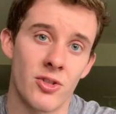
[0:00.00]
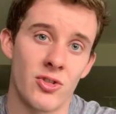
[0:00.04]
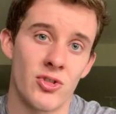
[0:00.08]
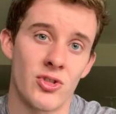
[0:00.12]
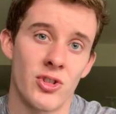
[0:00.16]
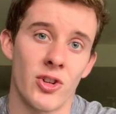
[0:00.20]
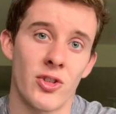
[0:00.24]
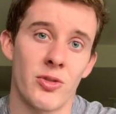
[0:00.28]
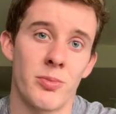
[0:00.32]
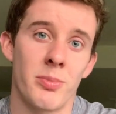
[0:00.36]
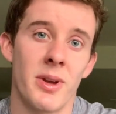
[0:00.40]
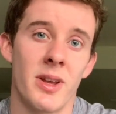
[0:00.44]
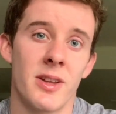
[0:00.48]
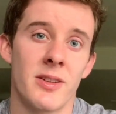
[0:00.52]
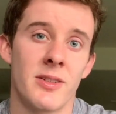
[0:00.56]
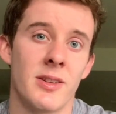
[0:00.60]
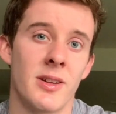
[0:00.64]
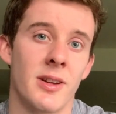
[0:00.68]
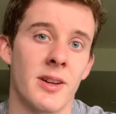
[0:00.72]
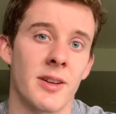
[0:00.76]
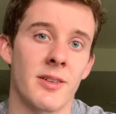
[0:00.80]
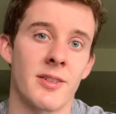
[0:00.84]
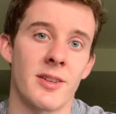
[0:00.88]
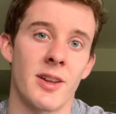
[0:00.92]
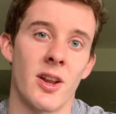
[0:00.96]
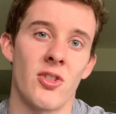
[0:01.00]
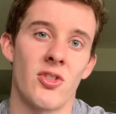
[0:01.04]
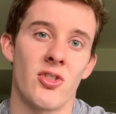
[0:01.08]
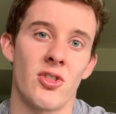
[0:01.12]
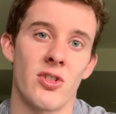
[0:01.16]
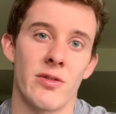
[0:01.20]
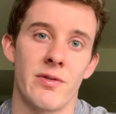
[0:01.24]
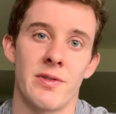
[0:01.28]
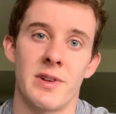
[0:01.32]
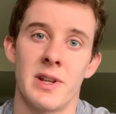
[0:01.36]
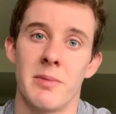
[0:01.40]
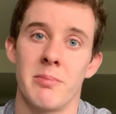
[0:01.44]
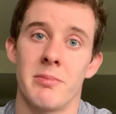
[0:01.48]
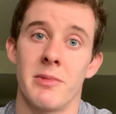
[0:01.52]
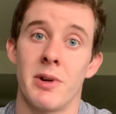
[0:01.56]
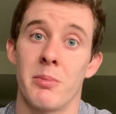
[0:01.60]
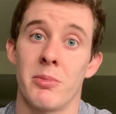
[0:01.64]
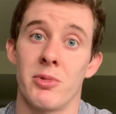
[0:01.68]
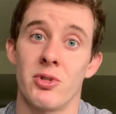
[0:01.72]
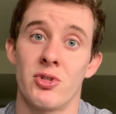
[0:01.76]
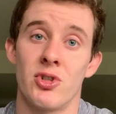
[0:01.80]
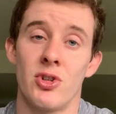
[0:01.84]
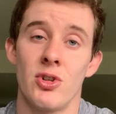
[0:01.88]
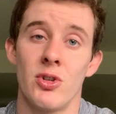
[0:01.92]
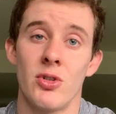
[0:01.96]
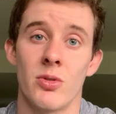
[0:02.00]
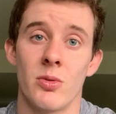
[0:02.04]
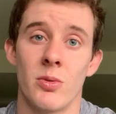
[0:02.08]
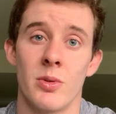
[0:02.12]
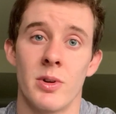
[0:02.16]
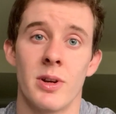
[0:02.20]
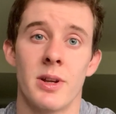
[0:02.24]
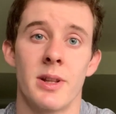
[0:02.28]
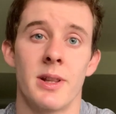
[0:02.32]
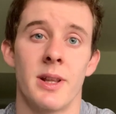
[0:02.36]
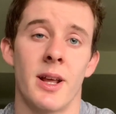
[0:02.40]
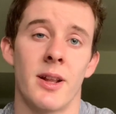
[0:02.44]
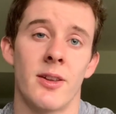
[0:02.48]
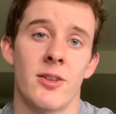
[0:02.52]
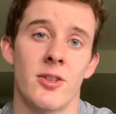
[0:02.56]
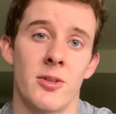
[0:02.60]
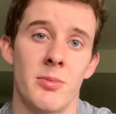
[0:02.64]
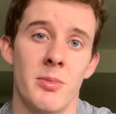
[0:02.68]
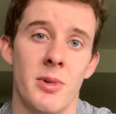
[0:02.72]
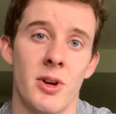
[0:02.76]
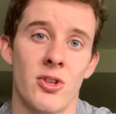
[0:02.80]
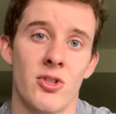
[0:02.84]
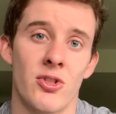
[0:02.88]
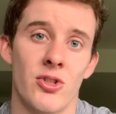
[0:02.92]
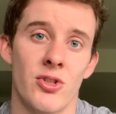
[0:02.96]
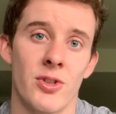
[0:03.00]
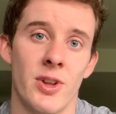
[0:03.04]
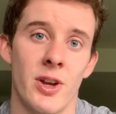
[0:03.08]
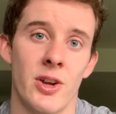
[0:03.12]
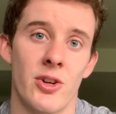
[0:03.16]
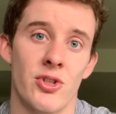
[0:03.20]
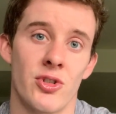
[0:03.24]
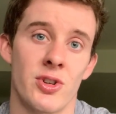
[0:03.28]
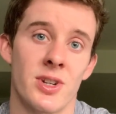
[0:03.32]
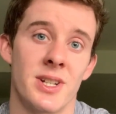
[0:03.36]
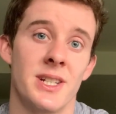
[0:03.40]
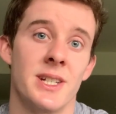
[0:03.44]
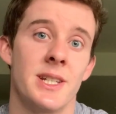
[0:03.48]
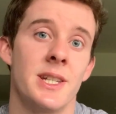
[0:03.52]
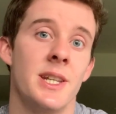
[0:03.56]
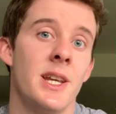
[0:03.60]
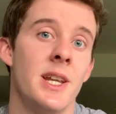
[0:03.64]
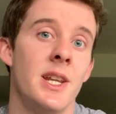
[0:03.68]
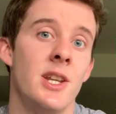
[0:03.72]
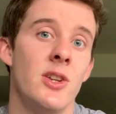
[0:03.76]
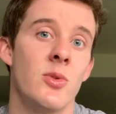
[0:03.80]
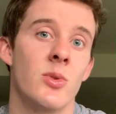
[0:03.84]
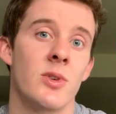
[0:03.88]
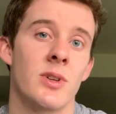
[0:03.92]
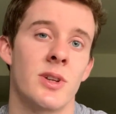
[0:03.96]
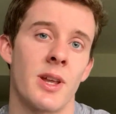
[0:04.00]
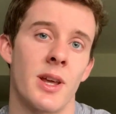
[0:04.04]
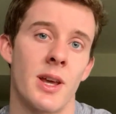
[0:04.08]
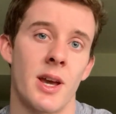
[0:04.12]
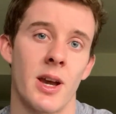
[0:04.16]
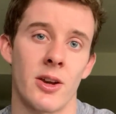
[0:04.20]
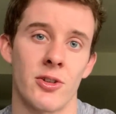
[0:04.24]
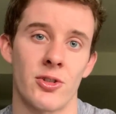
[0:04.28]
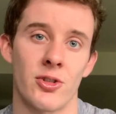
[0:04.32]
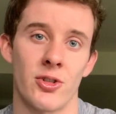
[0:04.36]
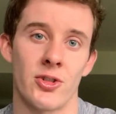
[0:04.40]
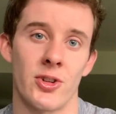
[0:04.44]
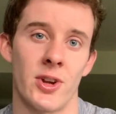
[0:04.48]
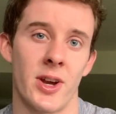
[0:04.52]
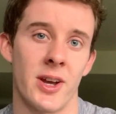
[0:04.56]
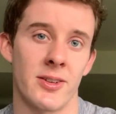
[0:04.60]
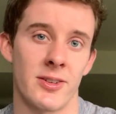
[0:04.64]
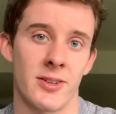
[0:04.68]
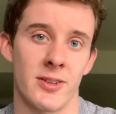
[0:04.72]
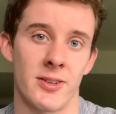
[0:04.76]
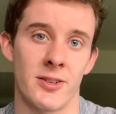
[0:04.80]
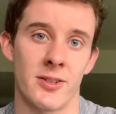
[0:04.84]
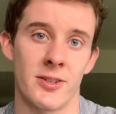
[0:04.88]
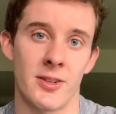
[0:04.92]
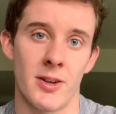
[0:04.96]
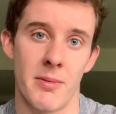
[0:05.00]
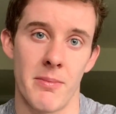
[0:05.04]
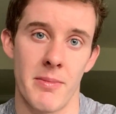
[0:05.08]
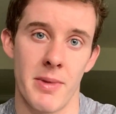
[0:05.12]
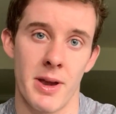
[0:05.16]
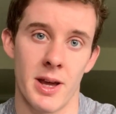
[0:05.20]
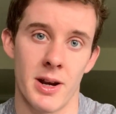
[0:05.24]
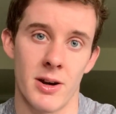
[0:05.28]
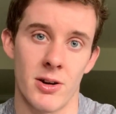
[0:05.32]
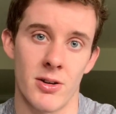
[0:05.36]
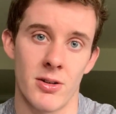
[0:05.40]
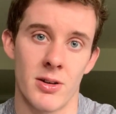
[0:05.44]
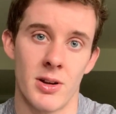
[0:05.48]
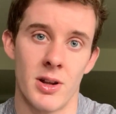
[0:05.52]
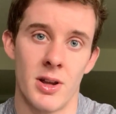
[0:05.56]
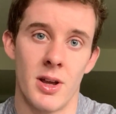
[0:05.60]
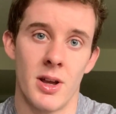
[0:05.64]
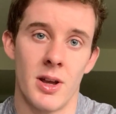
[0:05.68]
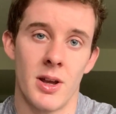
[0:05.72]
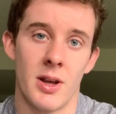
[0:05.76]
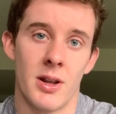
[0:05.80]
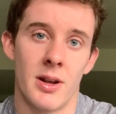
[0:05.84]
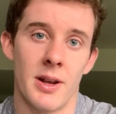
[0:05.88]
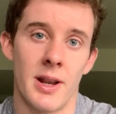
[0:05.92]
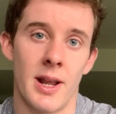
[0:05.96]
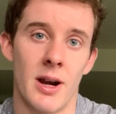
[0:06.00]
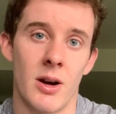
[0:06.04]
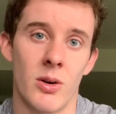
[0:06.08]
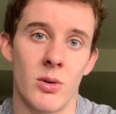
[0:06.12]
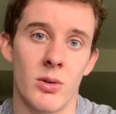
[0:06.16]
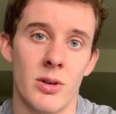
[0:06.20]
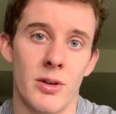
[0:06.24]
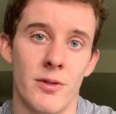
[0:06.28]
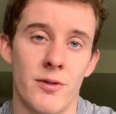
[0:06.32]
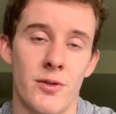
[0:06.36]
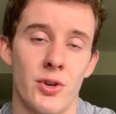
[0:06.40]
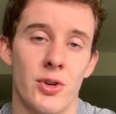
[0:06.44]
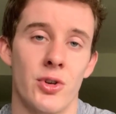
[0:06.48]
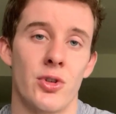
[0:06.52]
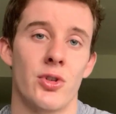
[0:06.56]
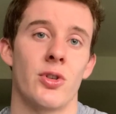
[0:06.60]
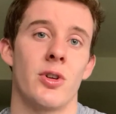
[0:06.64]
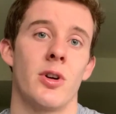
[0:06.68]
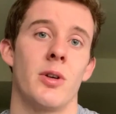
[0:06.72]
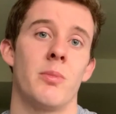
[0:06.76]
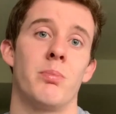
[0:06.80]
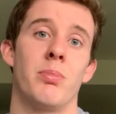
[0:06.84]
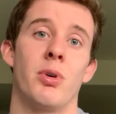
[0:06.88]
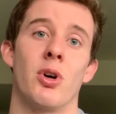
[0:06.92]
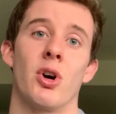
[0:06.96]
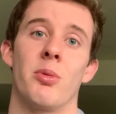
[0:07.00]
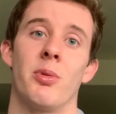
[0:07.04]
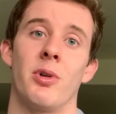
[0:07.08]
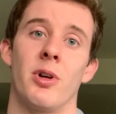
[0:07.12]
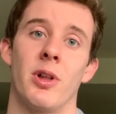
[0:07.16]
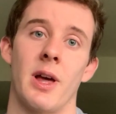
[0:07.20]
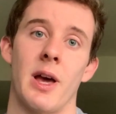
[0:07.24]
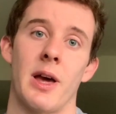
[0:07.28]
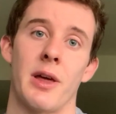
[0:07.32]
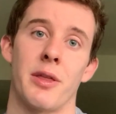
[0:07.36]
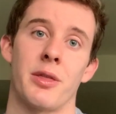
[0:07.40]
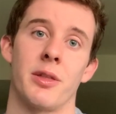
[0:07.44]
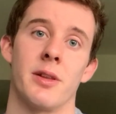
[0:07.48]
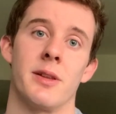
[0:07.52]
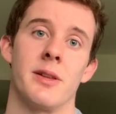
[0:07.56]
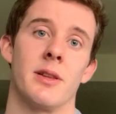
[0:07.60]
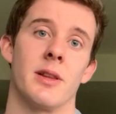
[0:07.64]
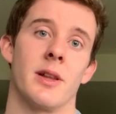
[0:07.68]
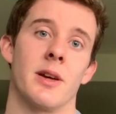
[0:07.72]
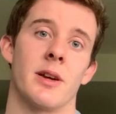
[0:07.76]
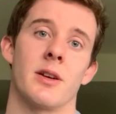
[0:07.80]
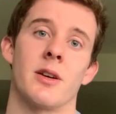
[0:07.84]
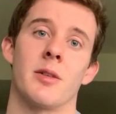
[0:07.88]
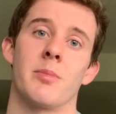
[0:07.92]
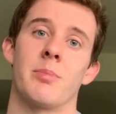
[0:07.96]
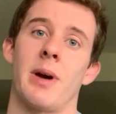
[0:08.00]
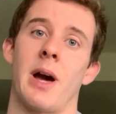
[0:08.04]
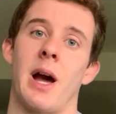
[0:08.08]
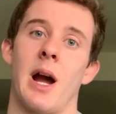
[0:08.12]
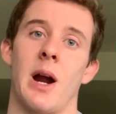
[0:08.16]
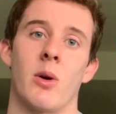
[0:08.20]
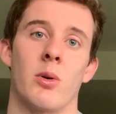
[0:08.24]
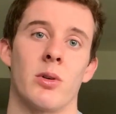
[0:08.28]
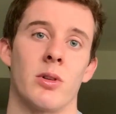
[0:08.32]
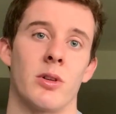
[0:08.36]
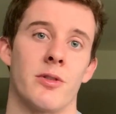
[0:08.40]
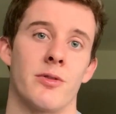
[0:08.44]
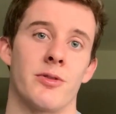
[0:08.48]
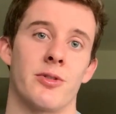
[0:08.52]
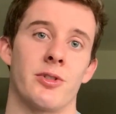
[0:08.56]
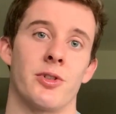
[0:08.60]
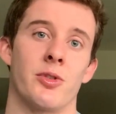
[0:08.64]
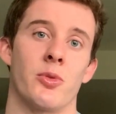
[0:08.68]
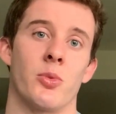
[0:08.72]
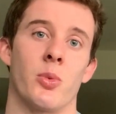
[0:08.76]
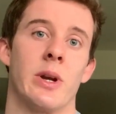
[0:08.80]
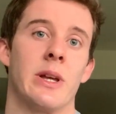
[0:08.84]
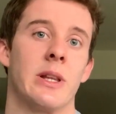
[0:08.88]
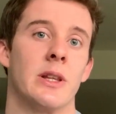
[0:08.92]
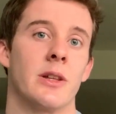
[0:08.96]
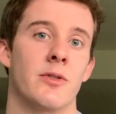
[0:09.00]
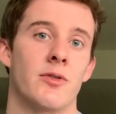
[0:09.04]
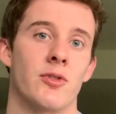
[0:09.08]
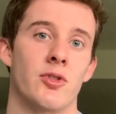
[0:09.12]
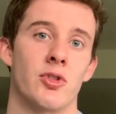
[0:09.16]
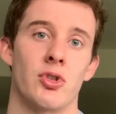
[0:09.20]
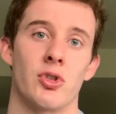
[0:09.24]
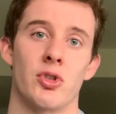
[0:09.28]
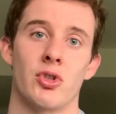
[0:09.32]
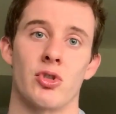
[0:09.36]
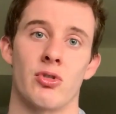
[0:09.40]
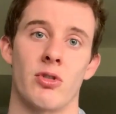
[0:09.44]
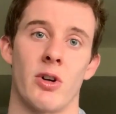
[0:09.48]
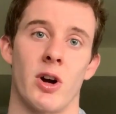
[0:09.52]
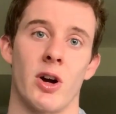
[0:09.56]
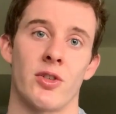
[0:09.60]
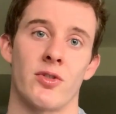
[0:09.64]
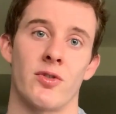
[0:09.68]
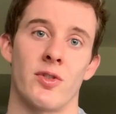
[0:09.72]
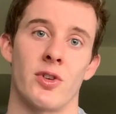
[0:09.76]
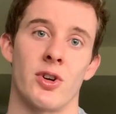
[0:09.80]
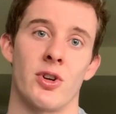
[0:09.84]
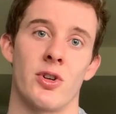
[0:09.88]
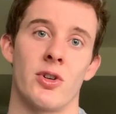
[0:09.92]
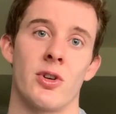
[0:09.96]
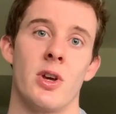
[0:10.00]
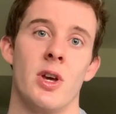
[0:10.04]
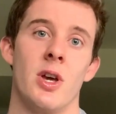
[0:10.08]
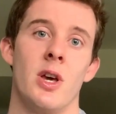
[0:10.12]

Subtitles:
just basically an extension of tip number 2, and that's to make sure that you're continuing to exercise in some manner. Now, if you're a barbell athlete like a powerlifter, weightlifter, or crossfitter,